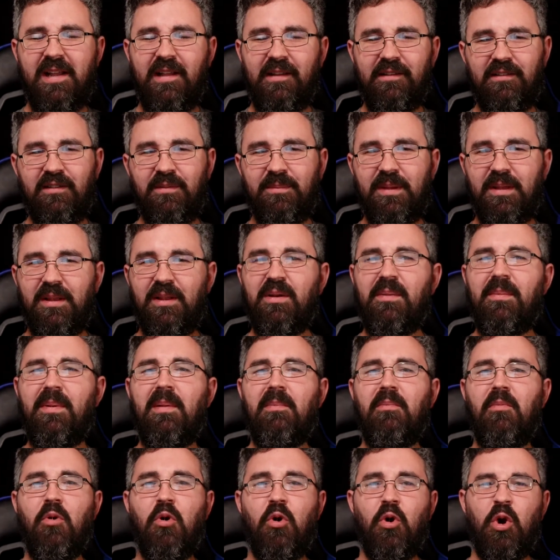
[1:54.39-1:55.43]
This will be a little
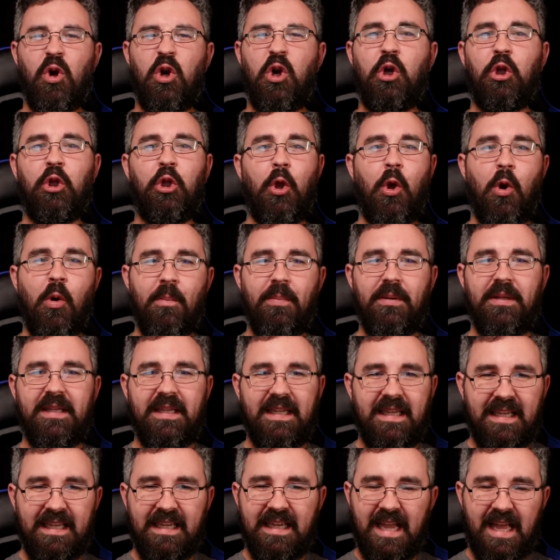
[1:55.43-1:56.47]
bit more
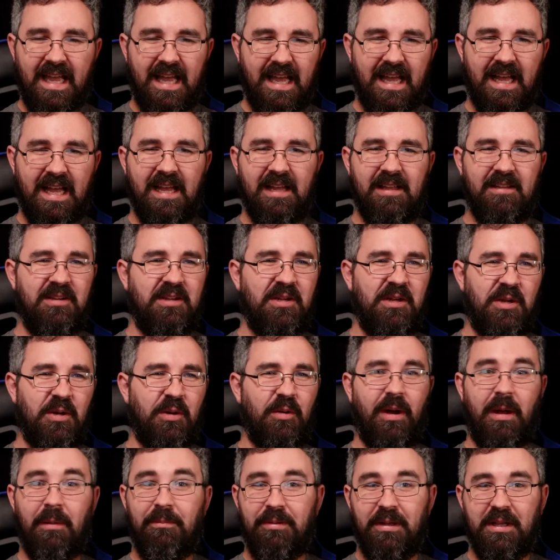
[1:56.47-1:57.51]
globally
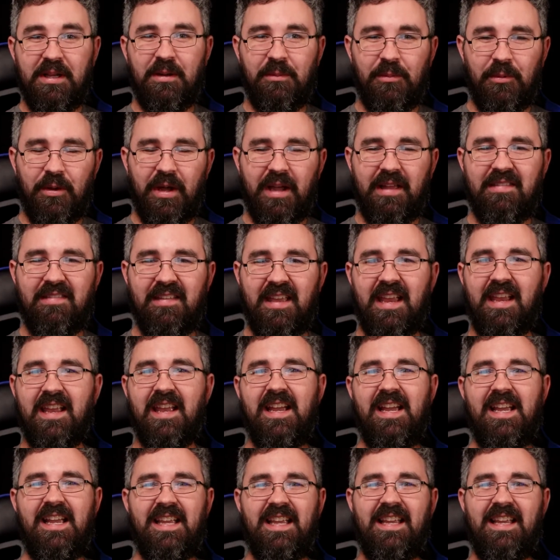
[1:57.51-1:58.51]
applicable, I think,